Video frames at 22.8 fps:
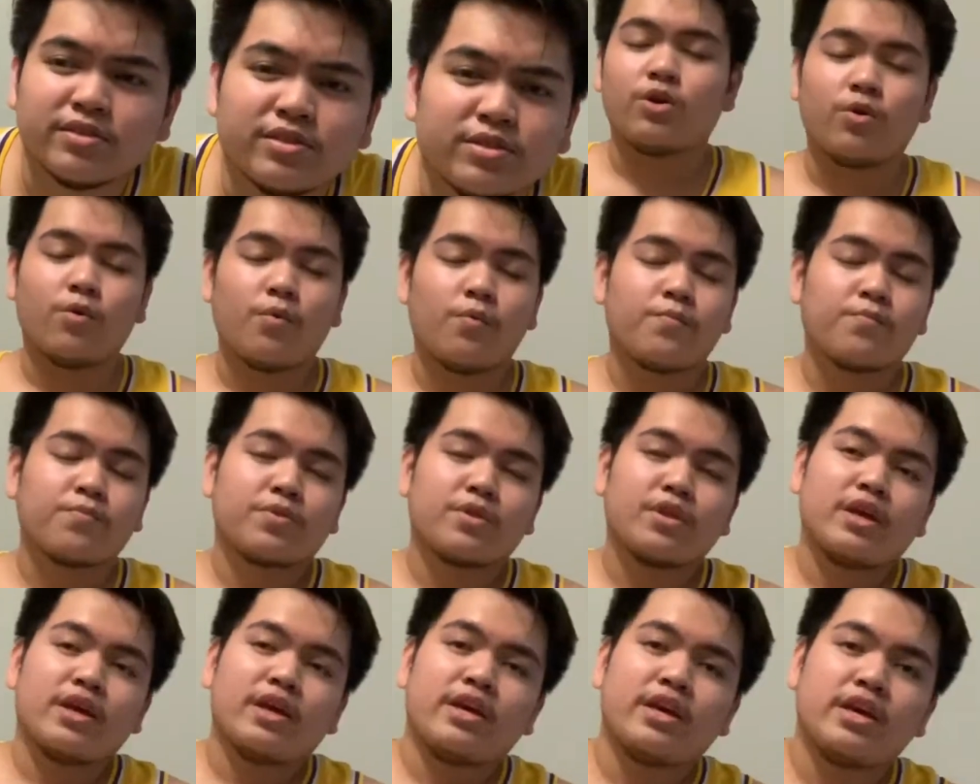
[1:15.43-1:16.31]
So
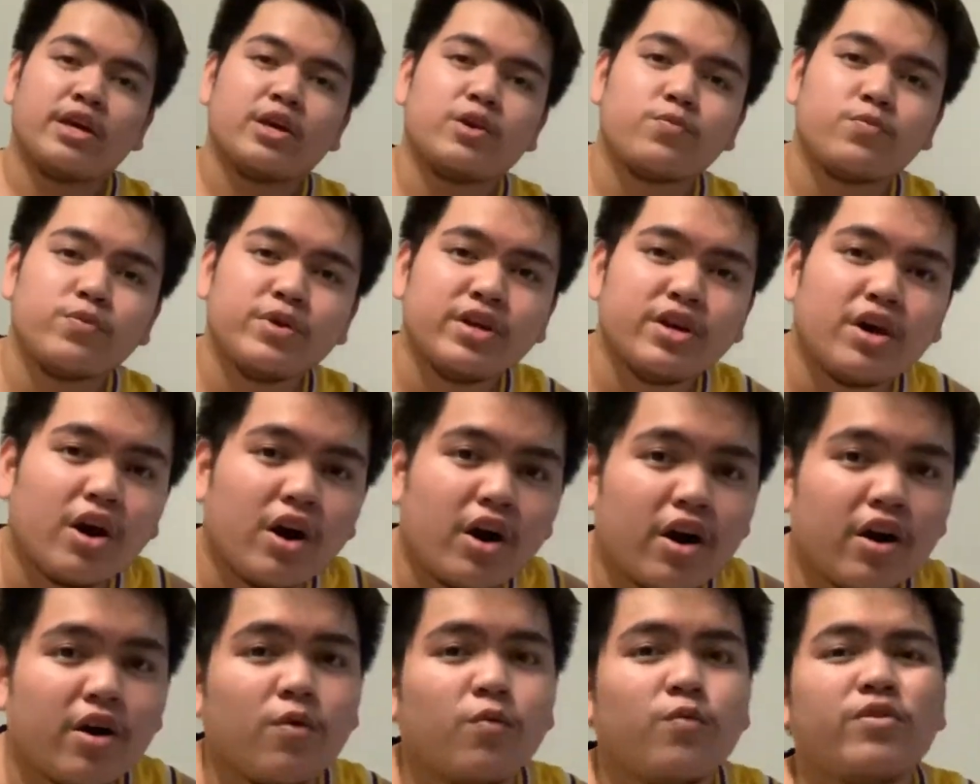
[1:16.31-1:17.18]
here we
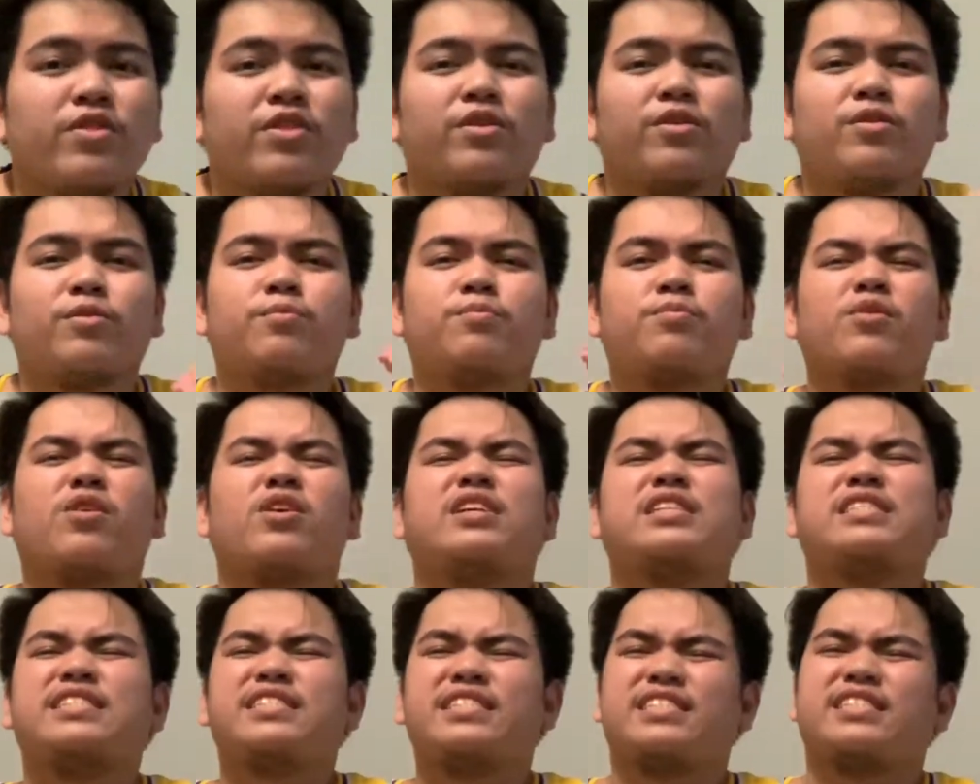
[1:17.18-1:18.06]
are with the
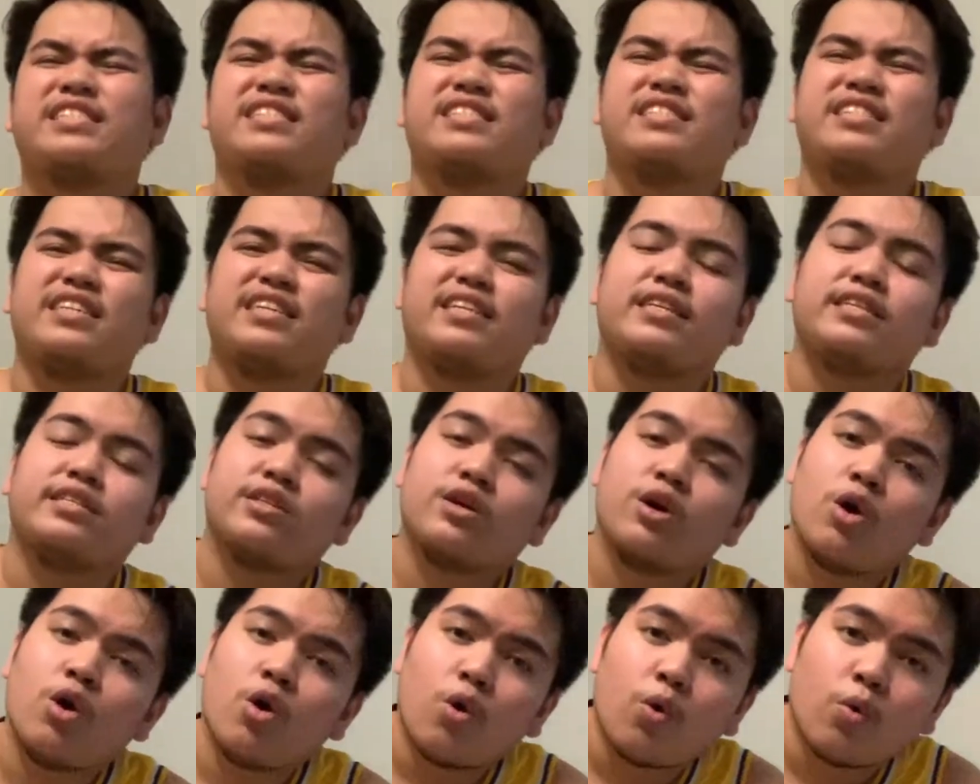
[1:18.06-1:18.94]
LeBron 16s.
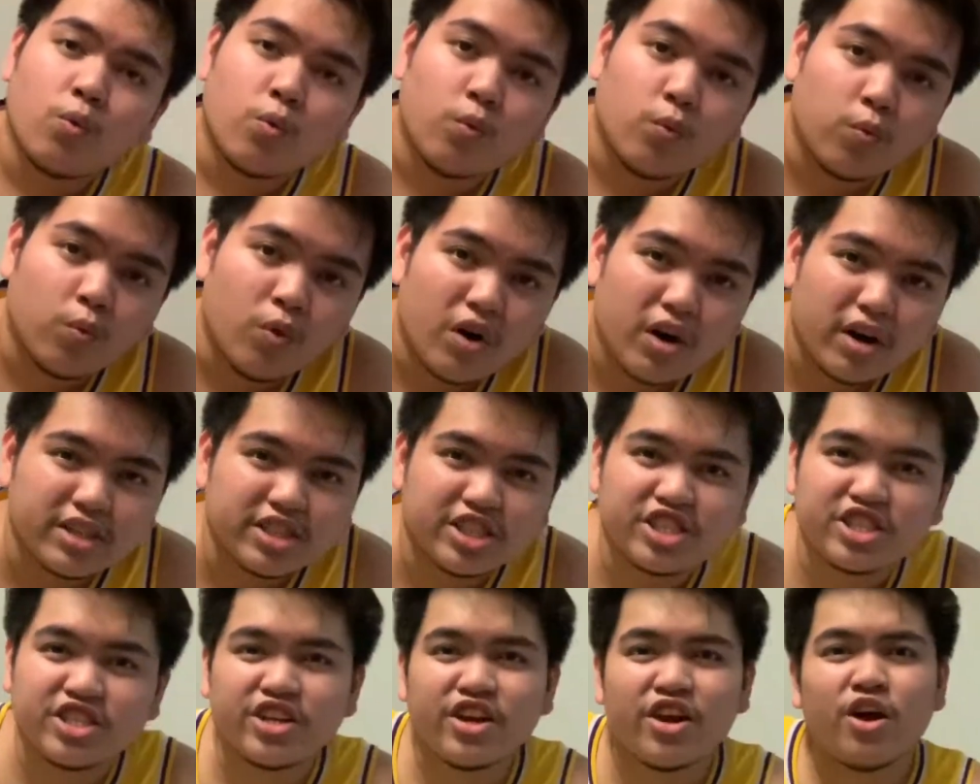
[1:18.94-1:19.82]

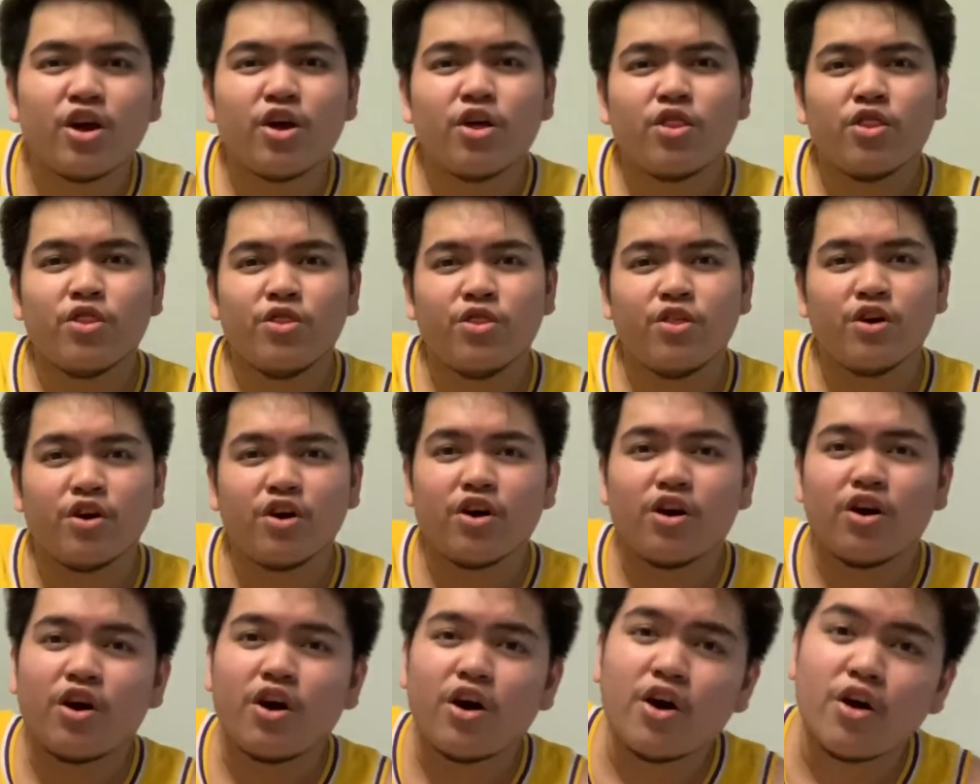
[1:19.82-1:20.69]
Watch
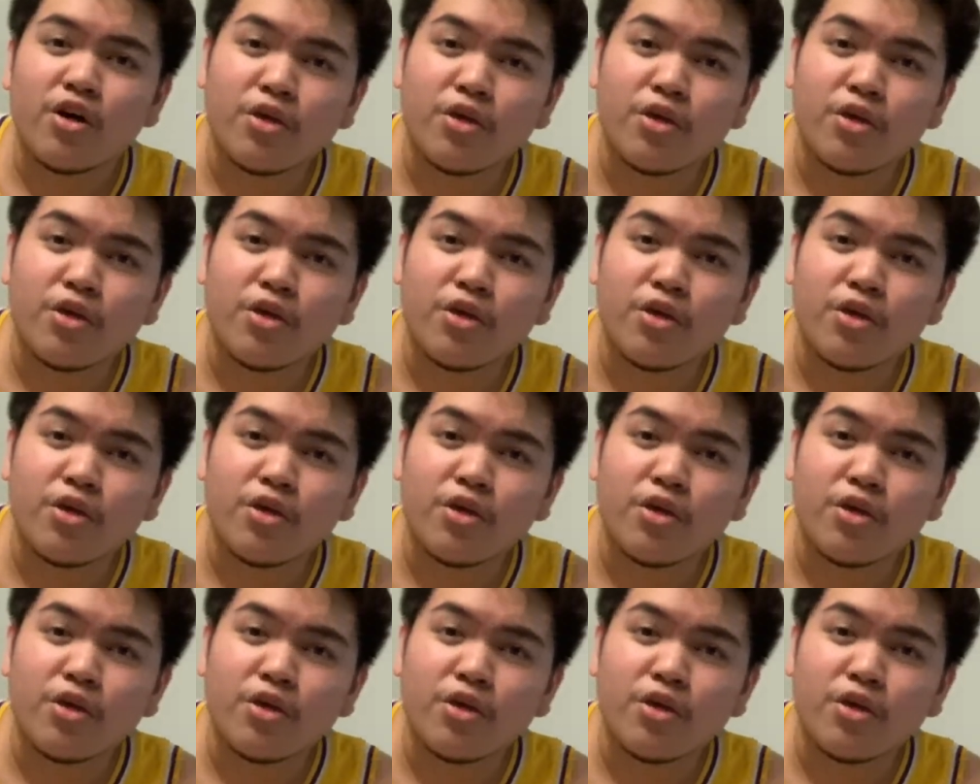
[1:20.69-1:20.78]
the